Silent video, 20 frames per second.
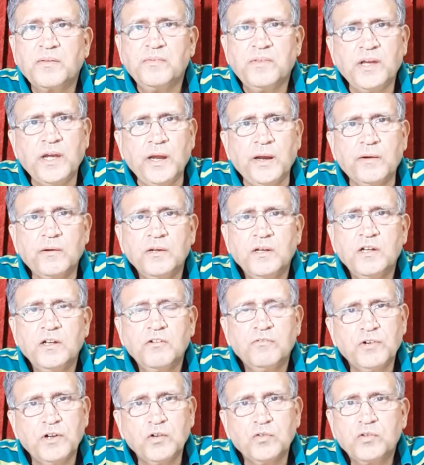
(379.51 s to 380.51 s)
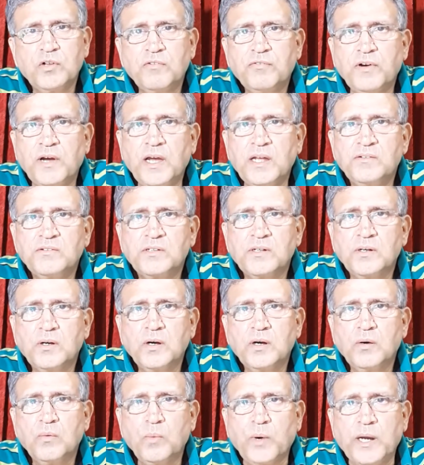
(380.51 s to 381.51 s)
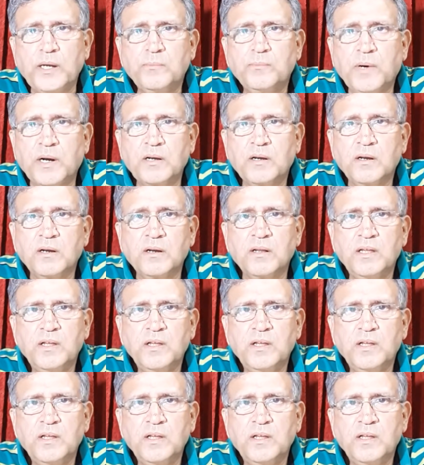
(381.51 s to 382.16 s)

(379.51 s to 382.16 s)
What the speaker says: There, Feluda finds a white button.